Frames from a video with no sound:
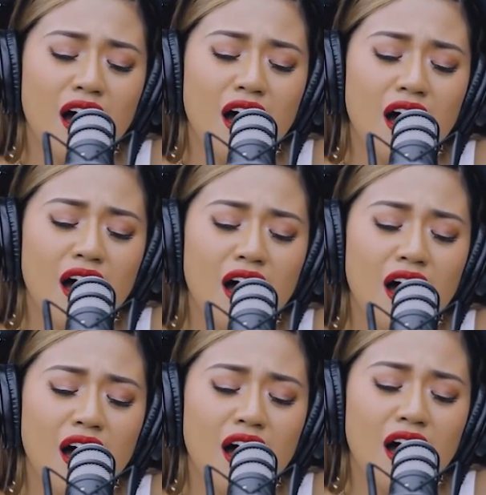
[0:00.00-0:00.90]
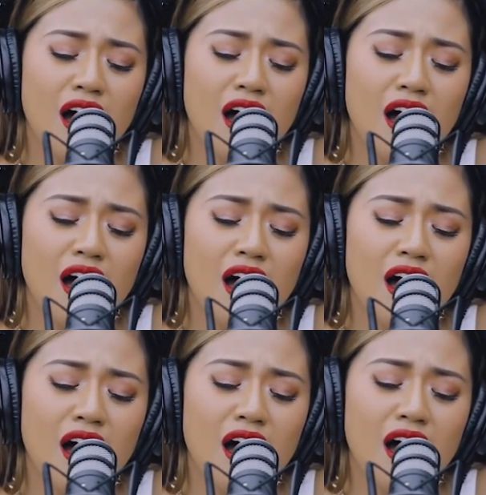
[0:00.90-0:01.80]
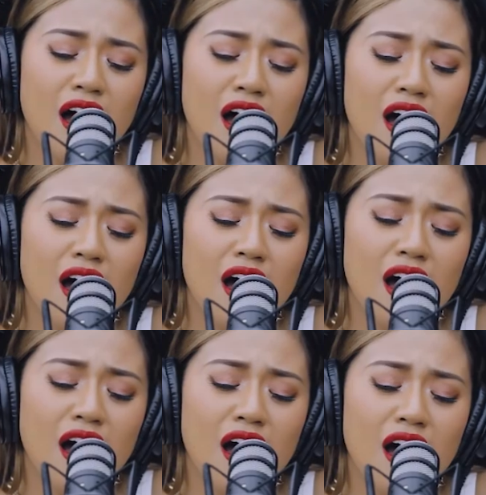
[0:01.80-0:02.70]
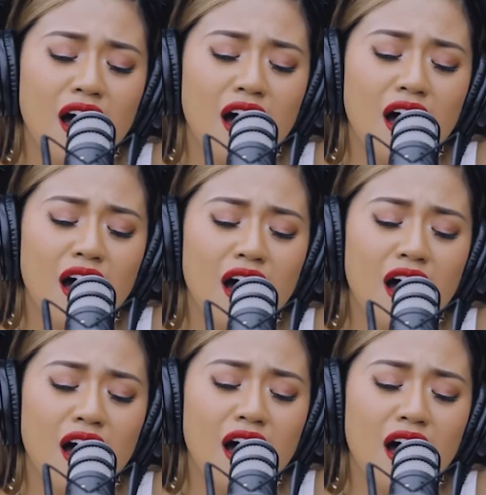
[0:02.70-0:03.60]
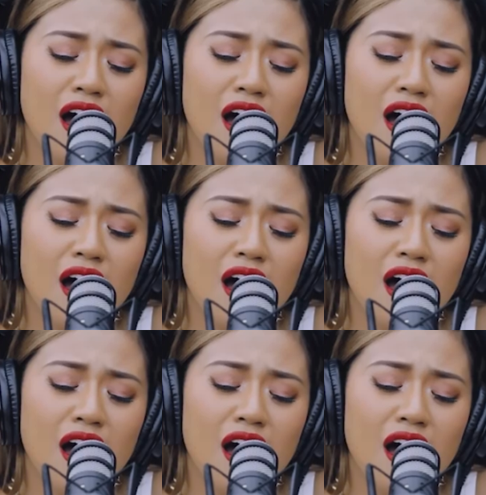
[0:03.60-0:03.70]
[no speech]